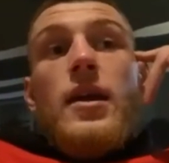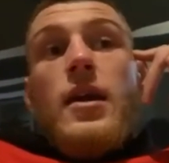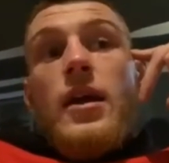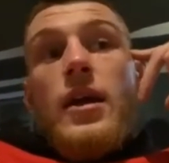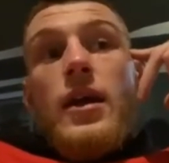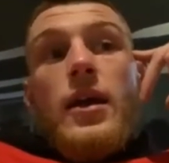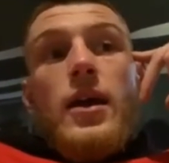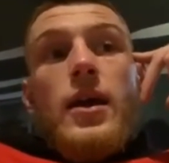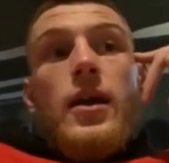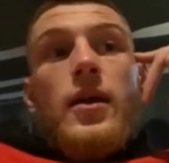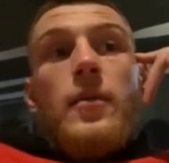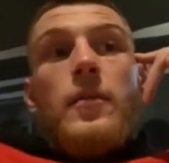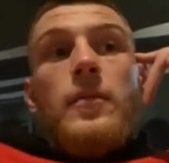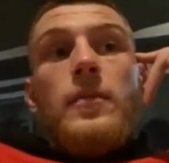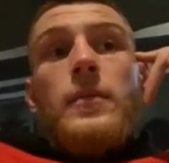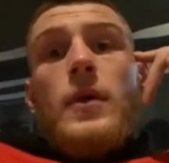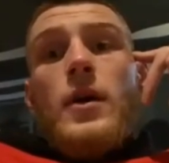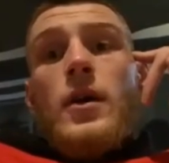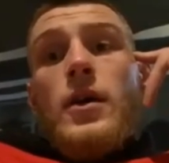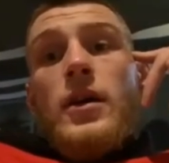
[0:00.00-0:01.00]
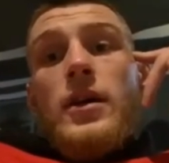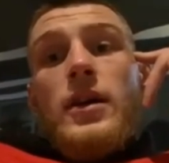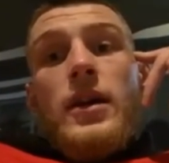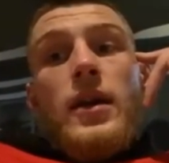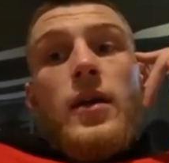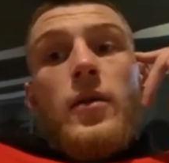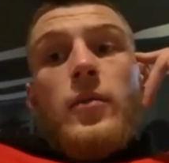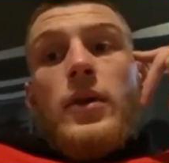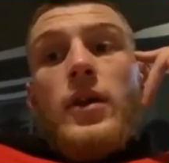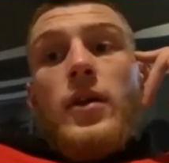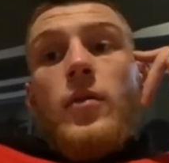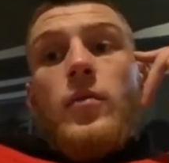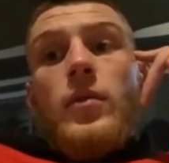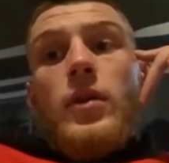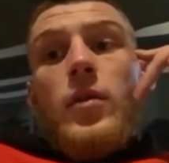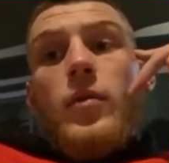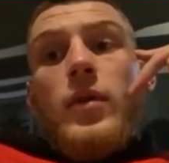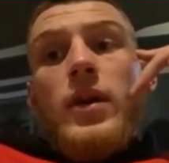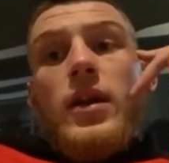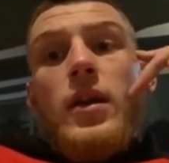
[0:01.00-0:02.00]
and um, yeah, we'll
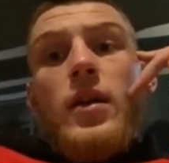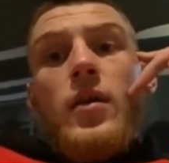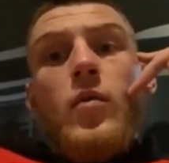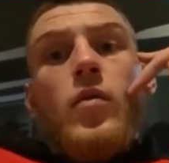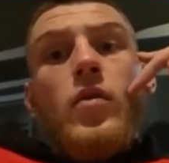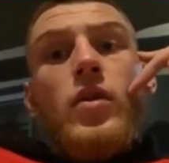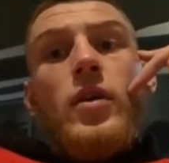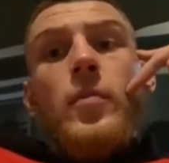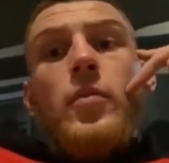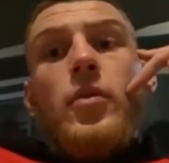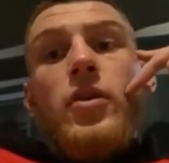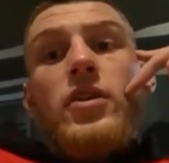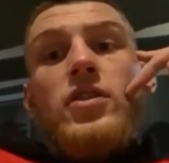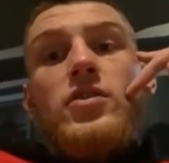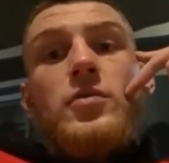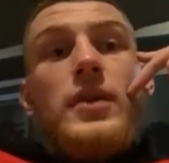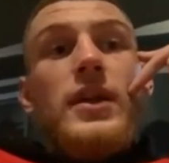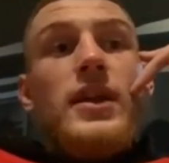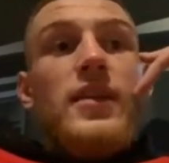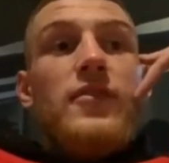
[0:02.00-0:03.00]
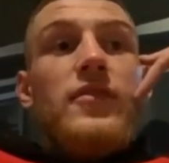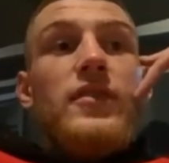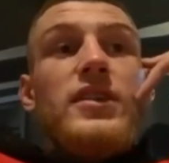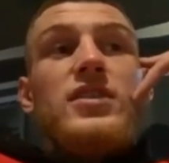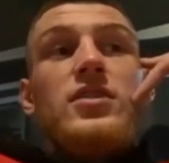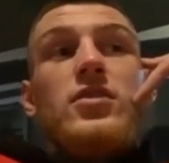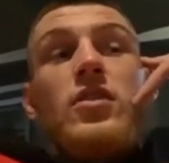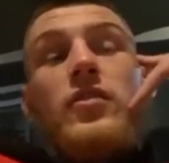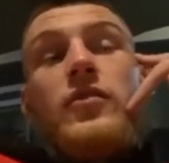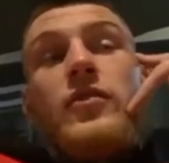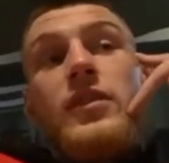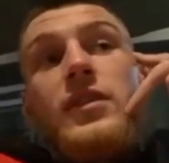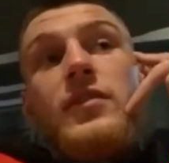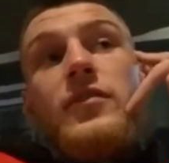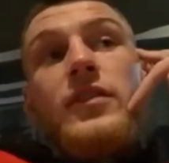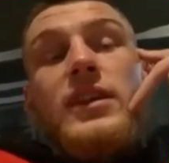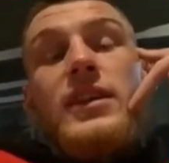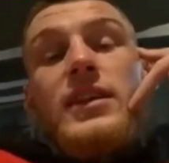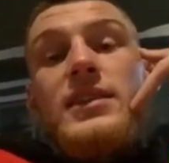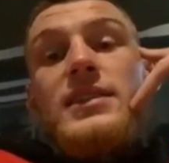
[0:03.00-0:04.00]
we'll win on a wide points win if he's tough and if
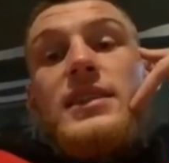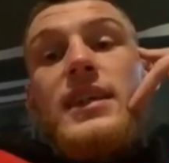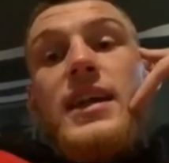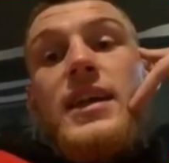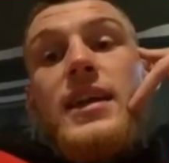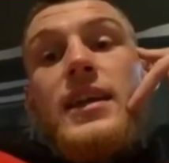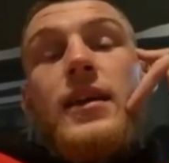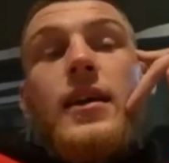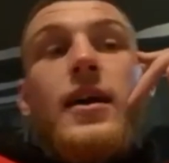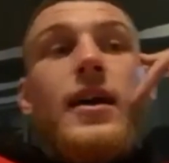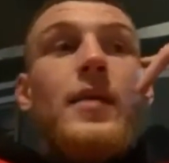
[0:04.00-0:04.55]
he can stay in there.